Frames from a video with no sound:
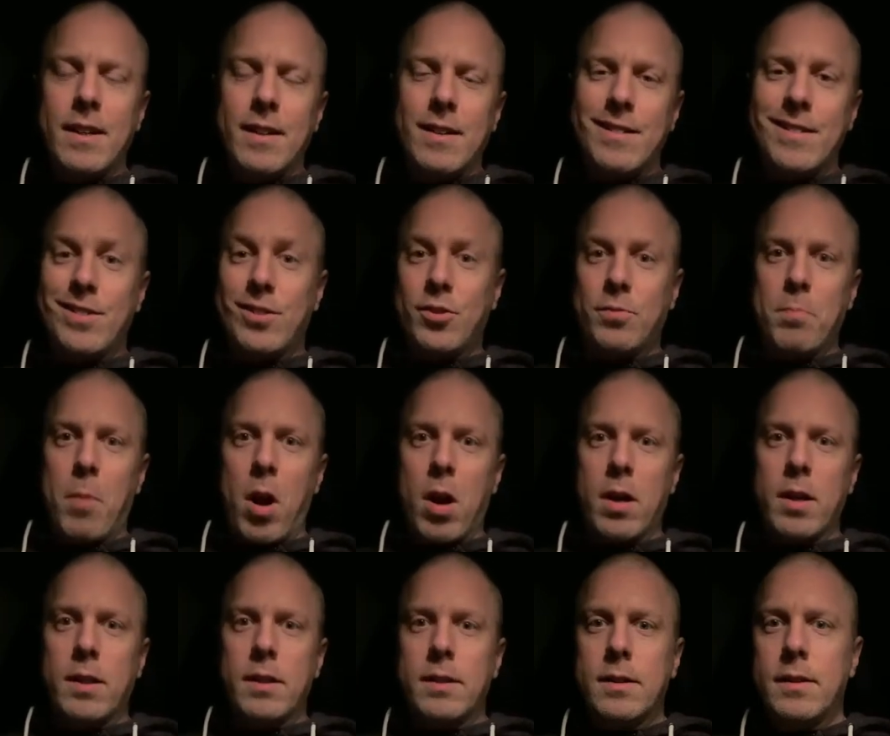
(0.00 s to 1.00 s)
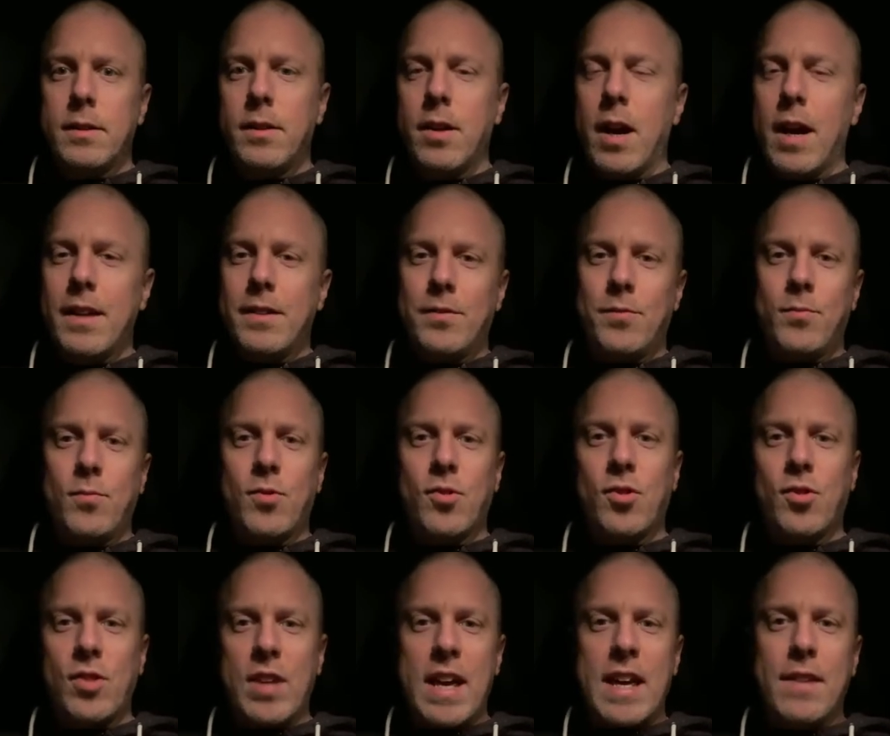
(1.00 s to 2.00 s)
smart, not
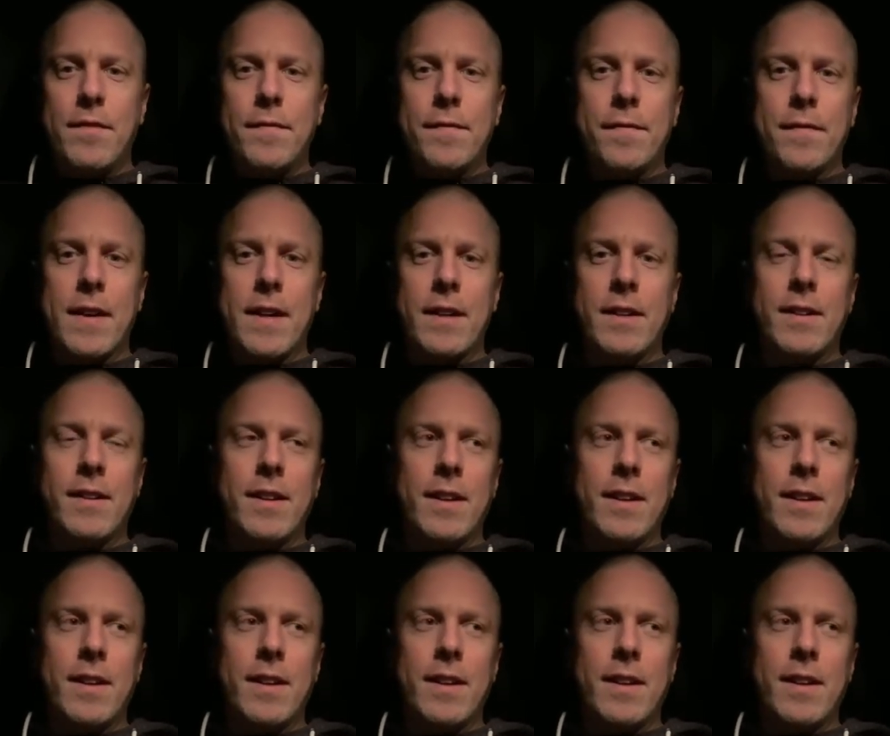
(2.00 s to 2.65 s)
safe, and